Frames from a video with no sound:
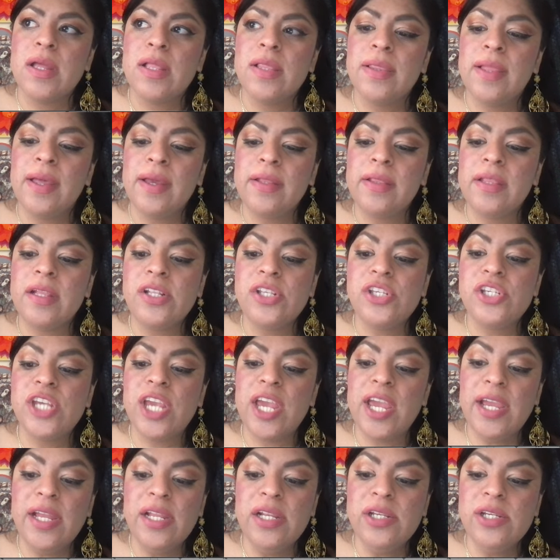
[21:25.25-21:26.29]
like the
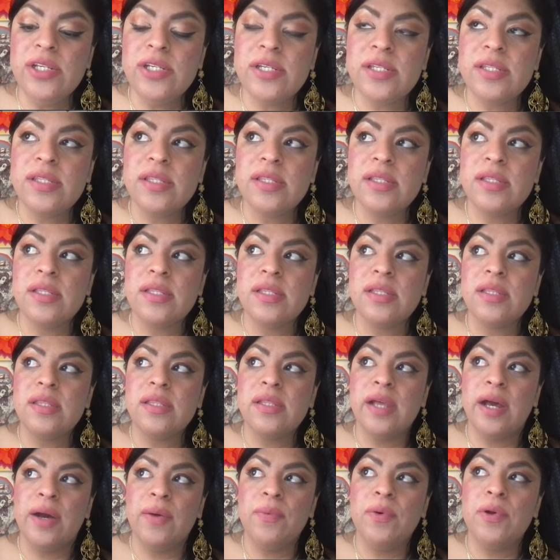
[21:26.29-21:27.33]
change
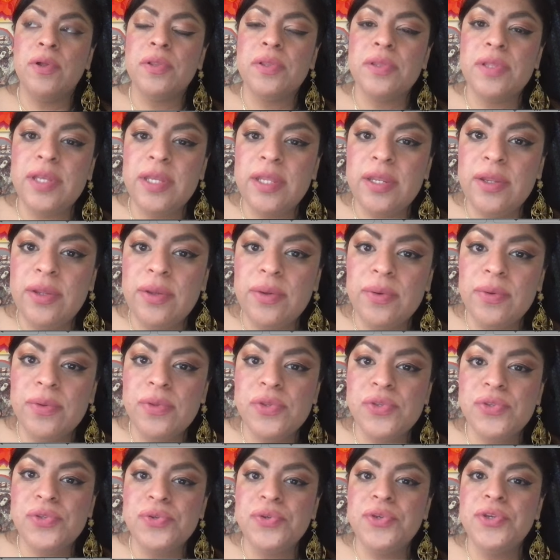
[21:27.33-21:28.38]
that will lead you
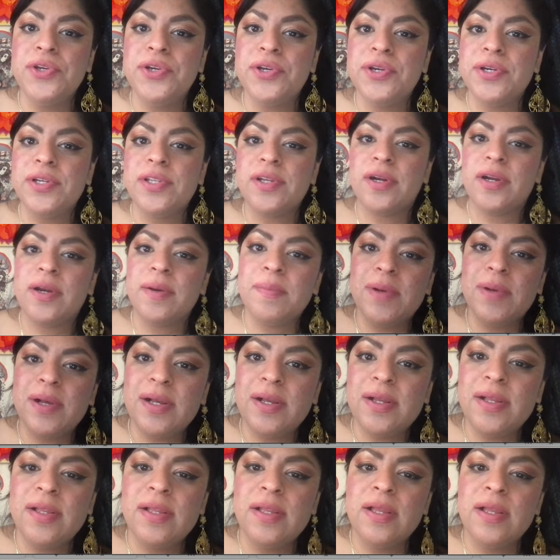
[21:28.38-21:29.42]
to your dharma